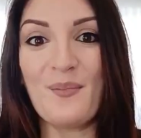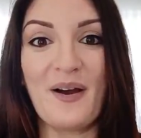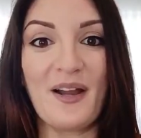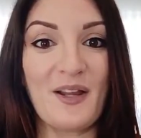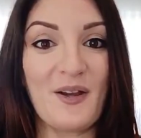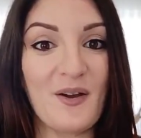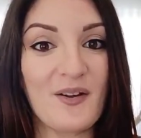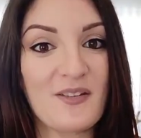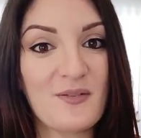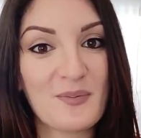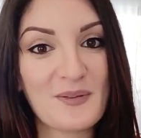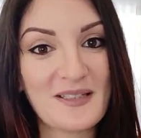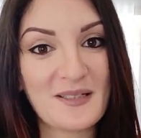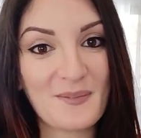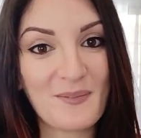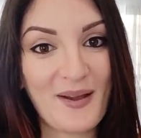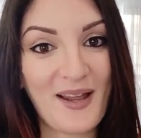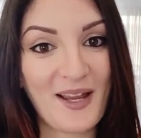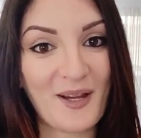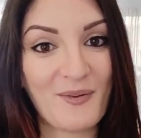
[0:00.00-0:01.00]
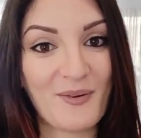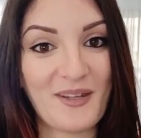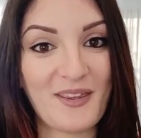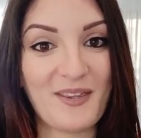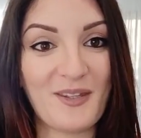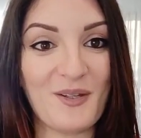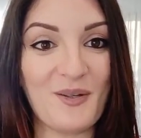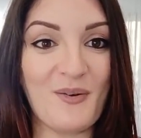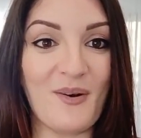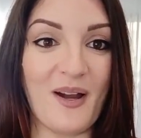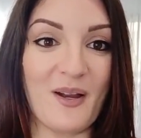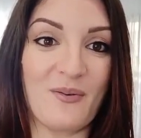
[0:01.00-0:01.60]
my hospital bag with you.